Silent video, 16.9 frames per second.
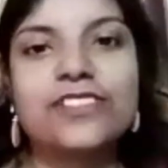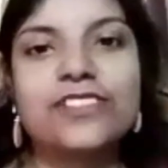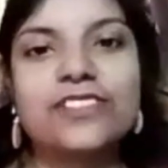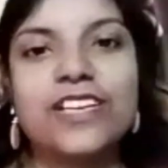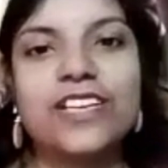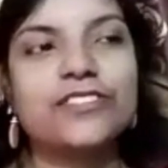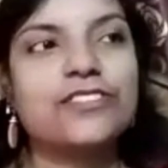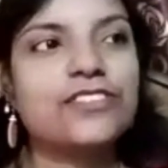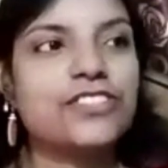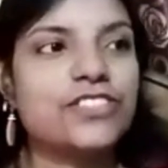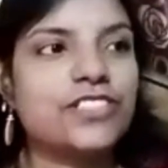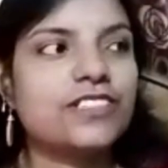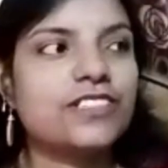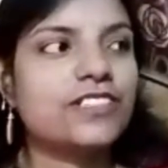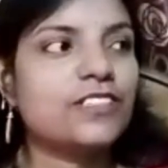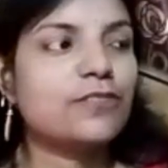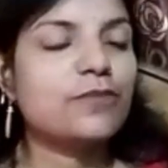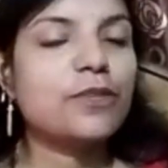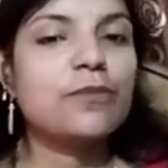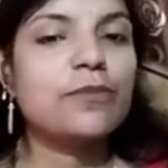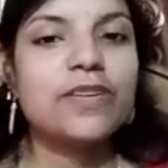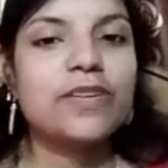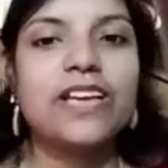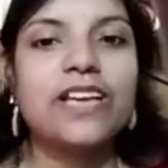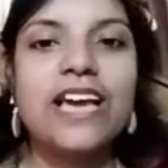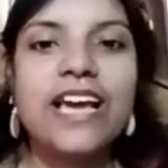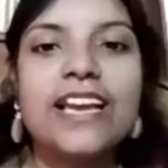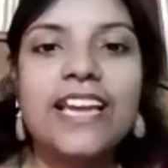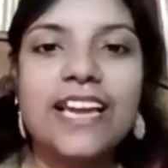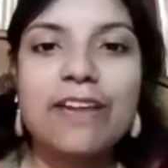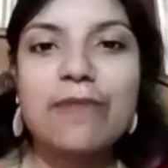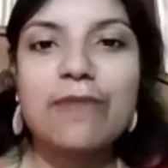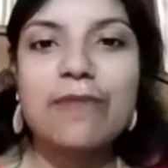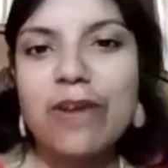like to share that, ma'am,
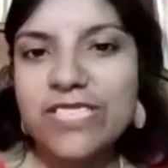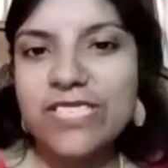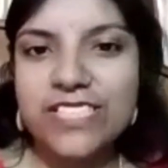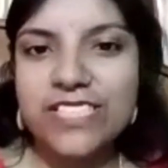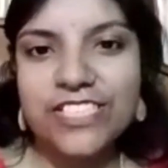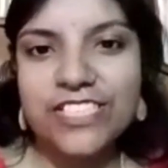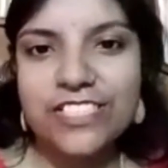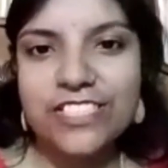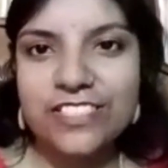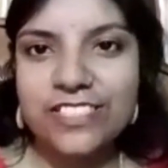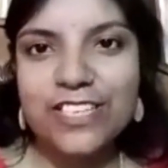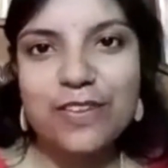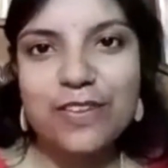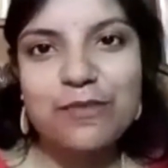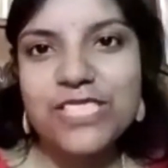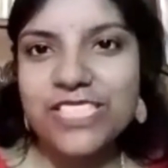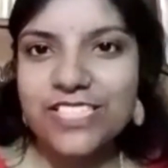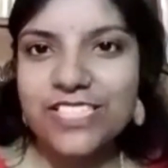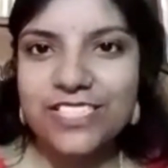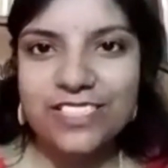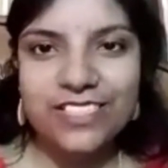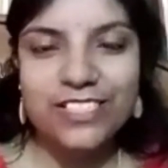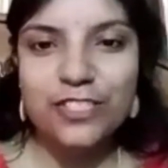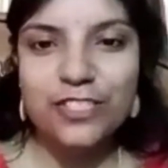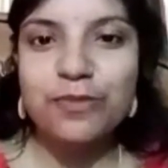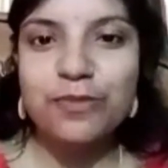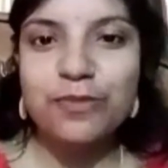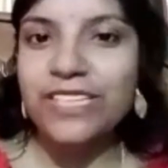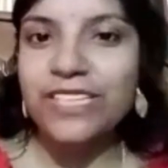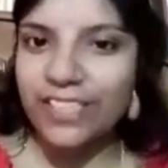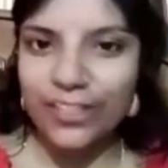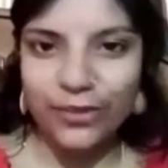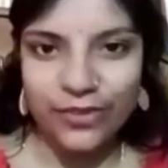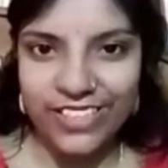like our sessions, the demo session is being
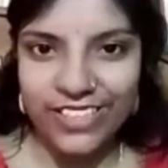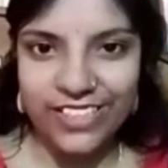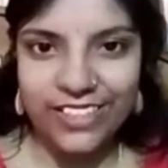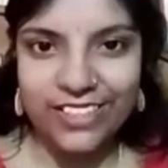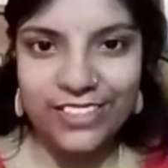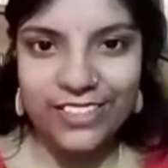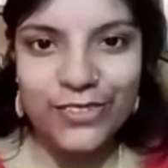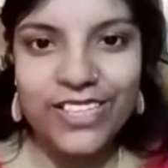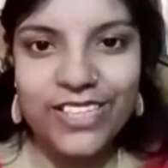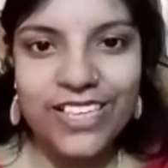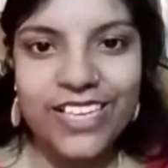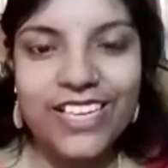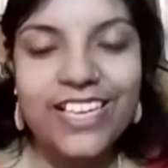recorded. Okay.